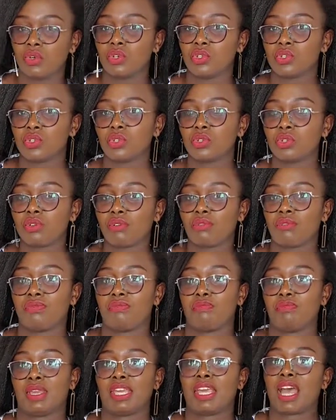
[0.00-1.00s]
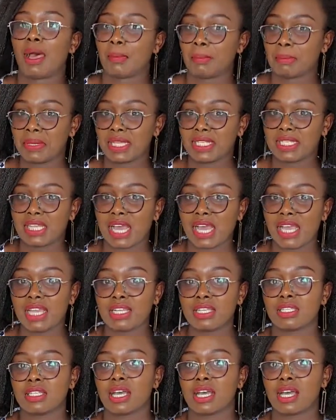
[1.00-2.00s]
sort of become better
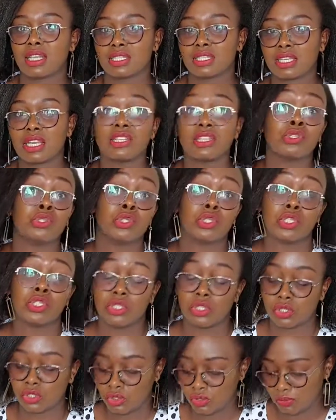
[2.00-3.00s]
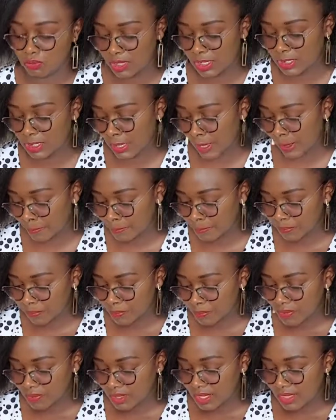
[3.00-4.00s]
and start treating you better.
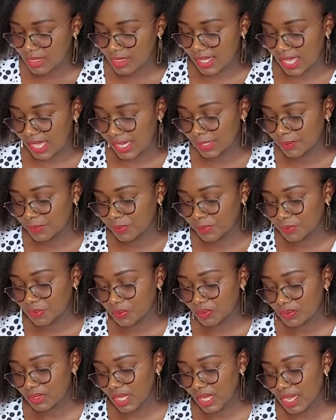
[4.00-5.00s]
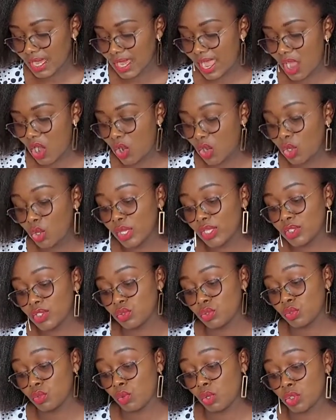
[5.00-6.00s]
Then always
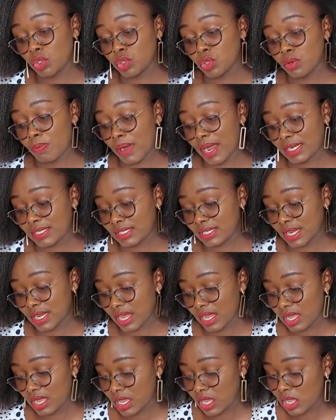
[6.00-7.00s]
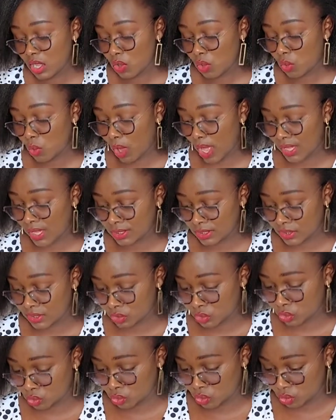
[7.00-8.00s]
do what your partner wants
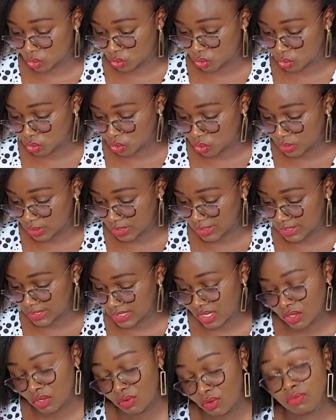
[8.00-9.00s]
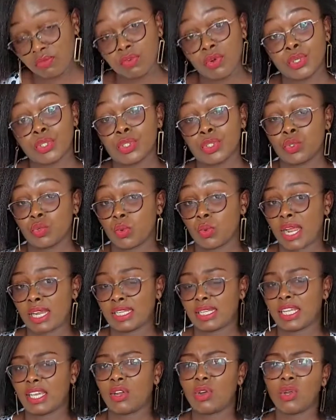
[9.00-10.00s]
you to do instead of what you want.
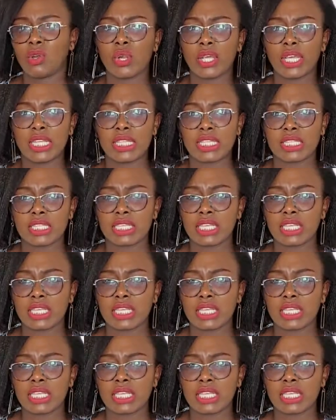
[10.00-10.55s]
It's always